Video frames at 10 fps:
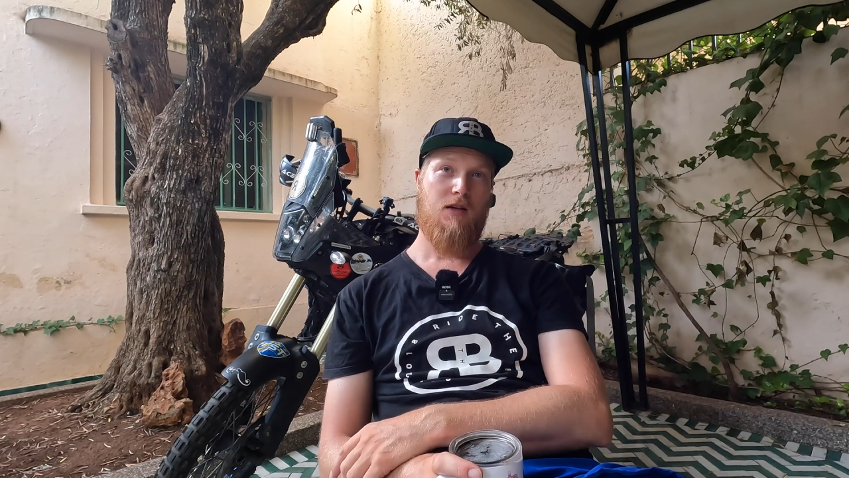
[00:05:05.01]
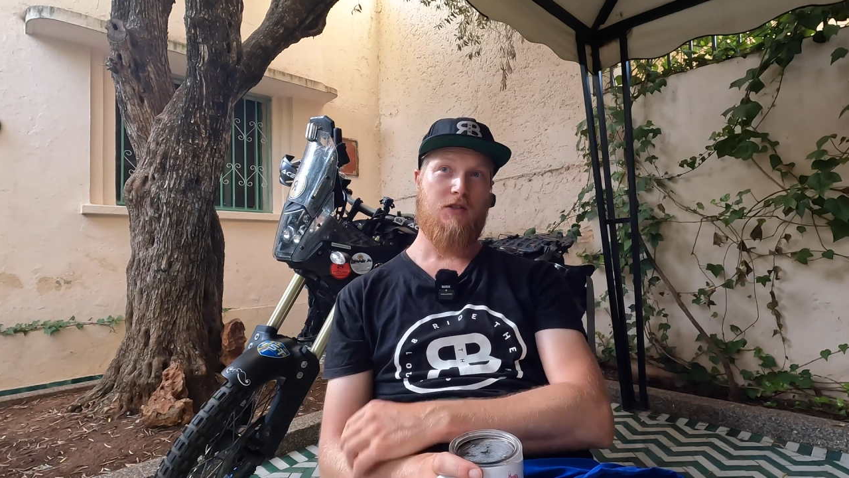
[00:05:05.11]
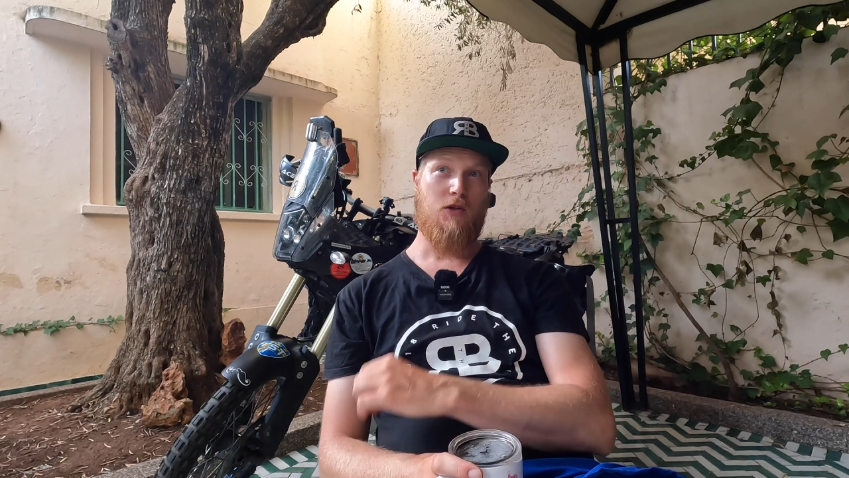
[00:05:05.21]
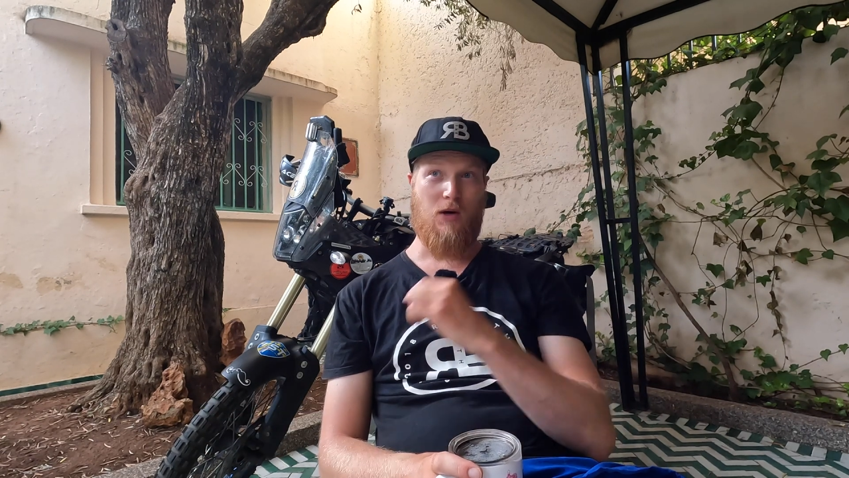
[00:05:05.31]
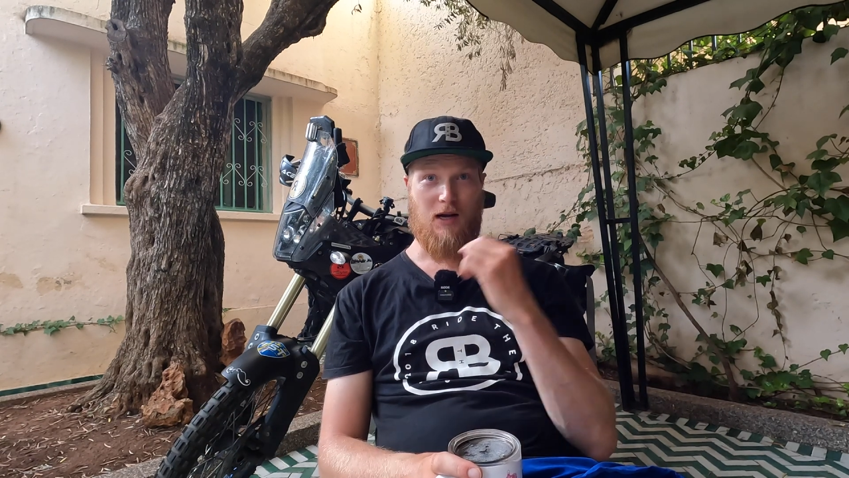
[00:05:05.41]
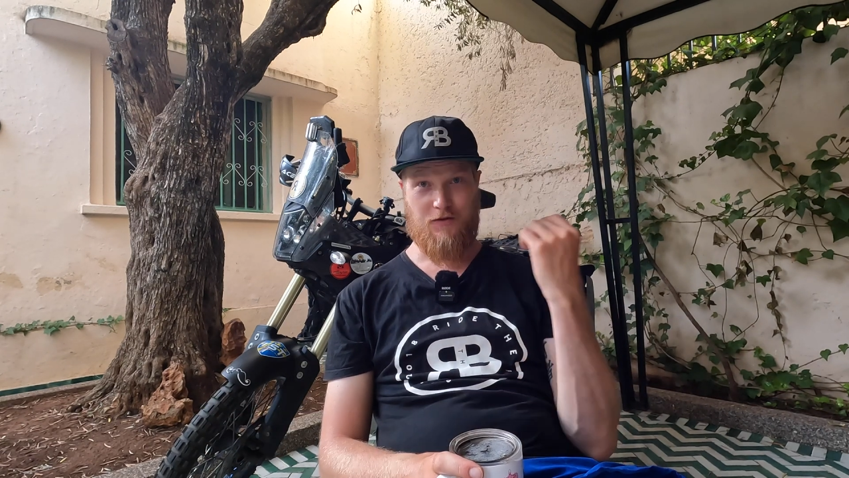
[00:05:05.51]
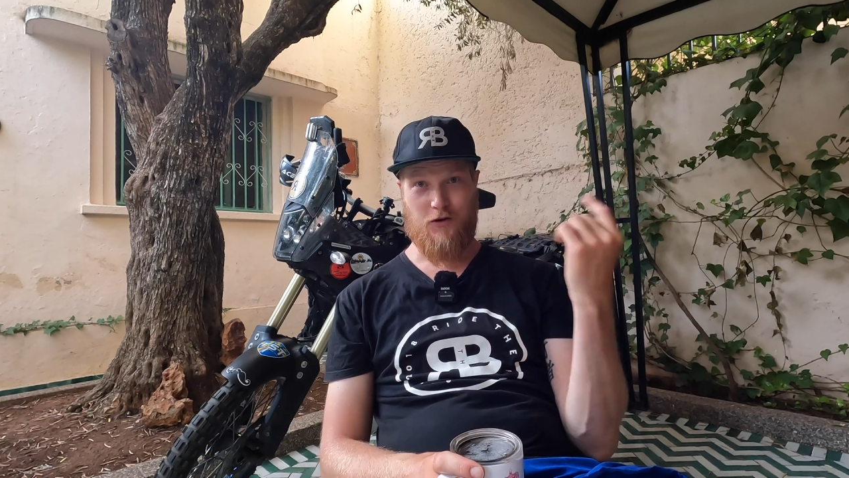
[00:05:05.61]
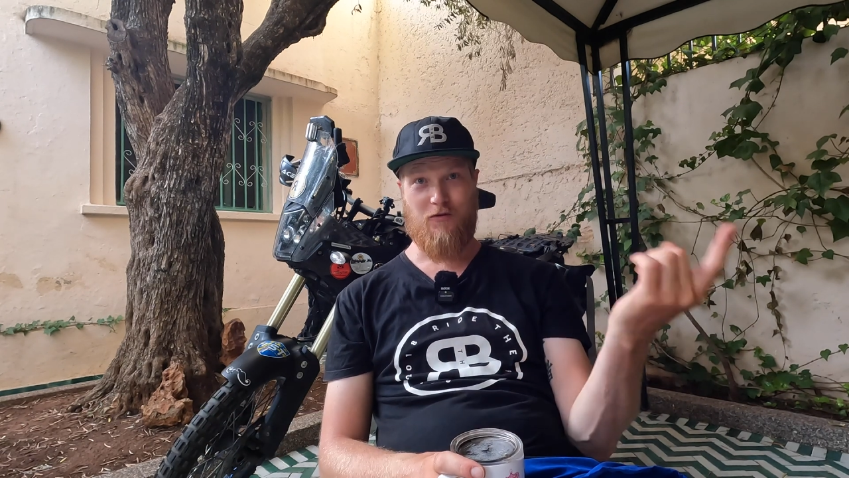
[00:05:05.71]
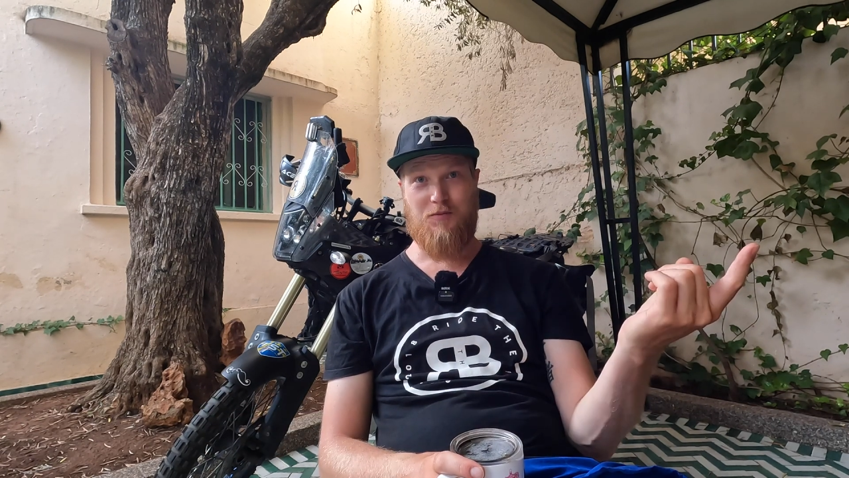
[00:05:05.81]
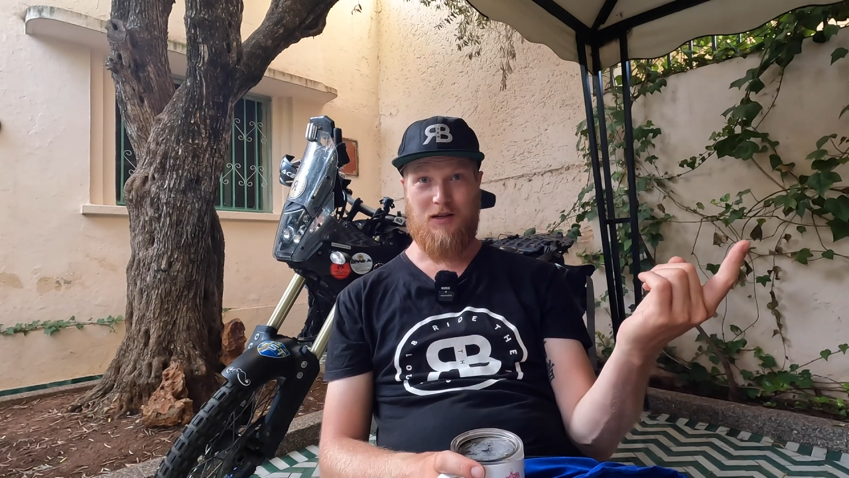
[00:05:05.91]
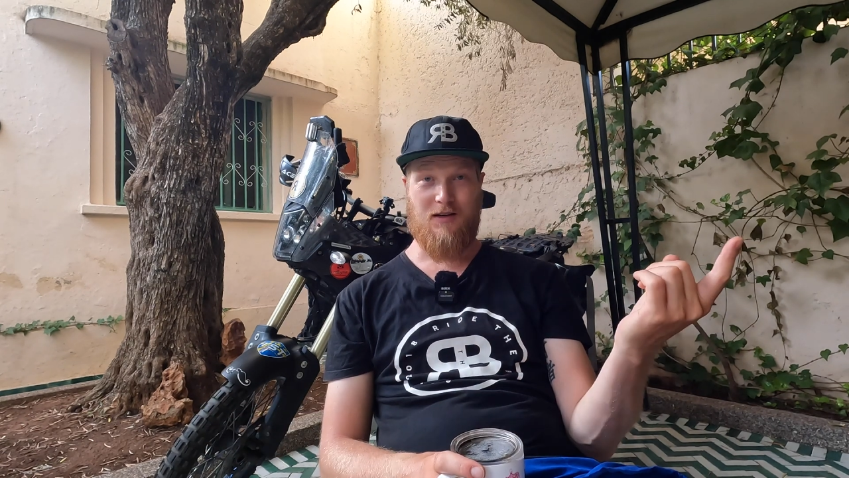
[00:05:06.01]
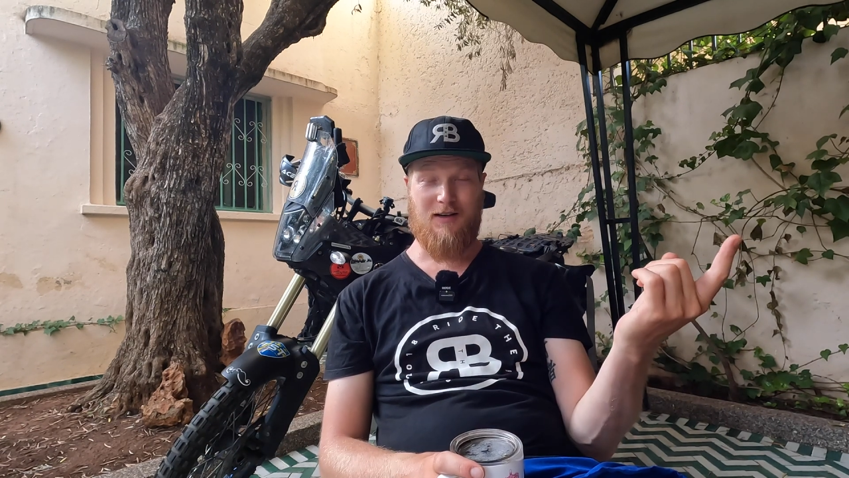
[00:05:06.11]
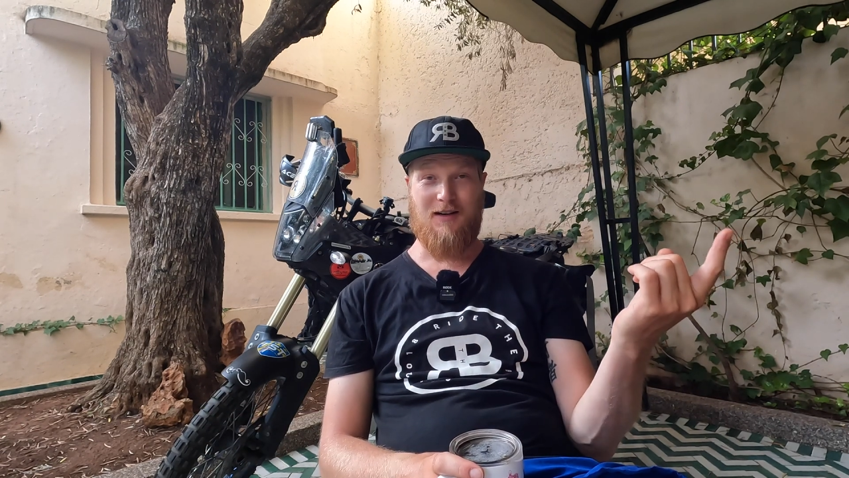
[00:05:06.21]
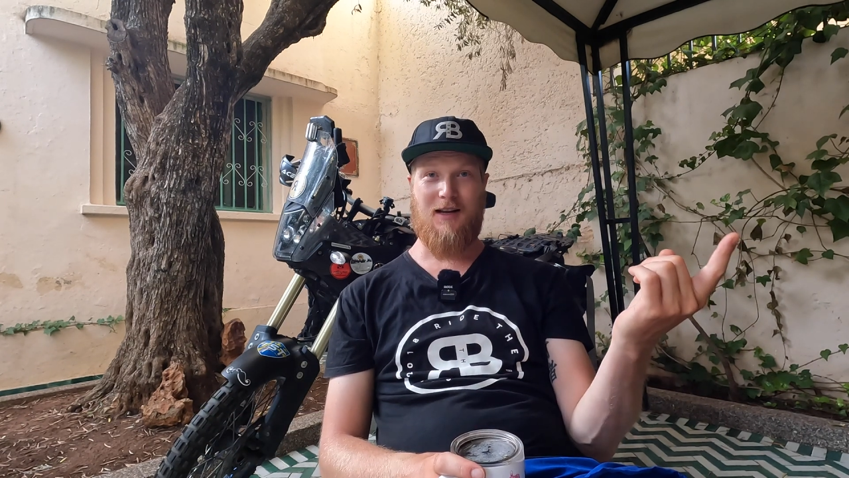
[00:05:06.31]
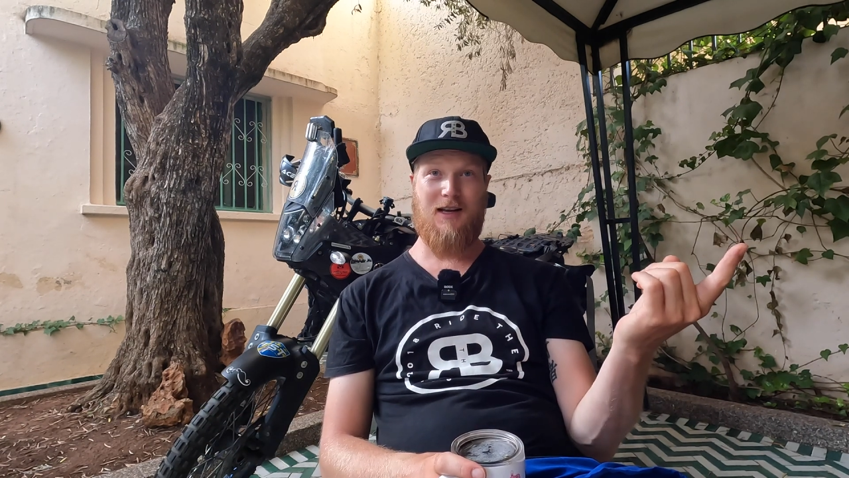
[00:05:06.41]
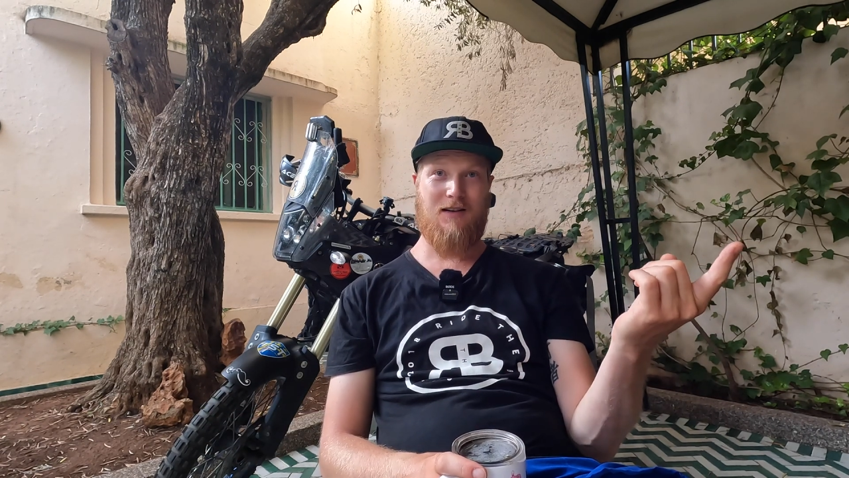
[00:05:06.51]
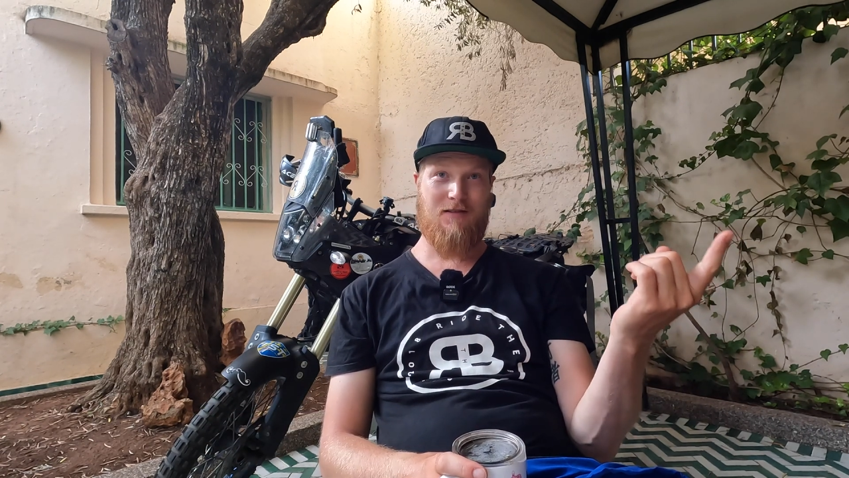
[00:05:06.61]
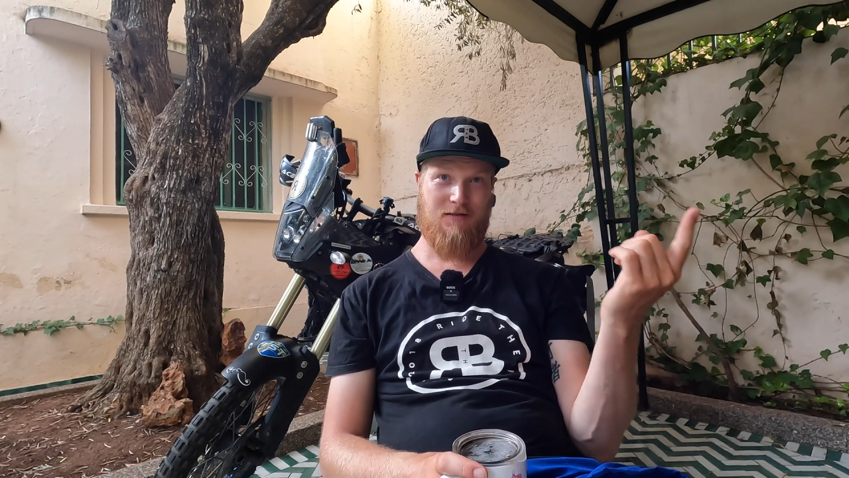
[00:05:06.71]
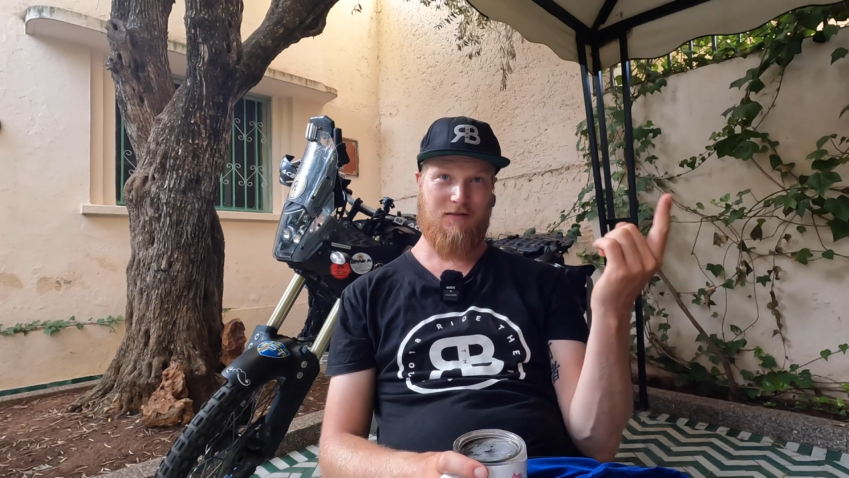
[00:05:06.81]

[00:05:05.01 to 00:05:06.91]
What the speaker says: So after you've been in line,